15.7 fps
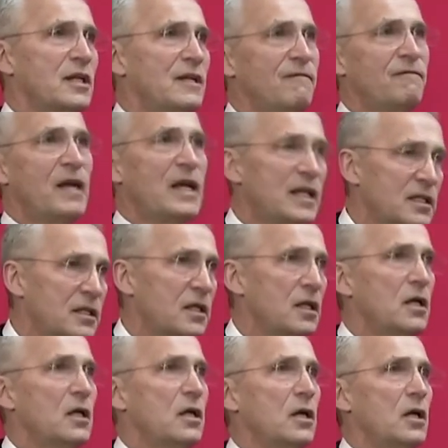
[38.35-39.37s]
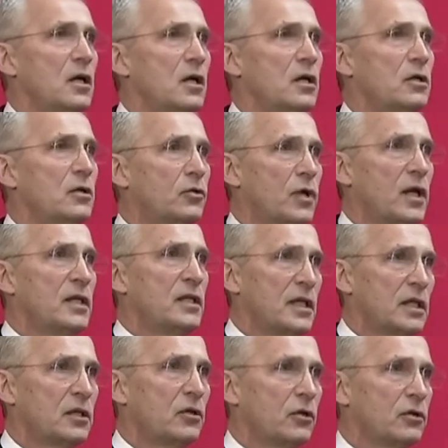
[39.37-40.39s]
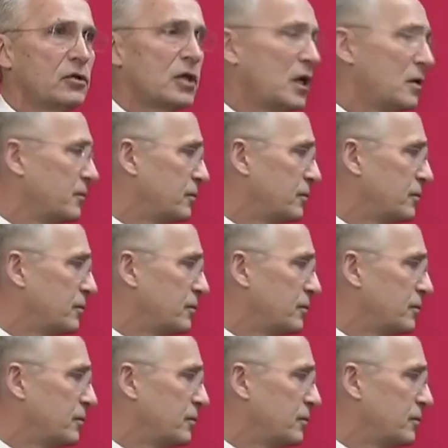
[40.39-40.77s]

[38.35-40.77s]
invade Ukraine yet another time.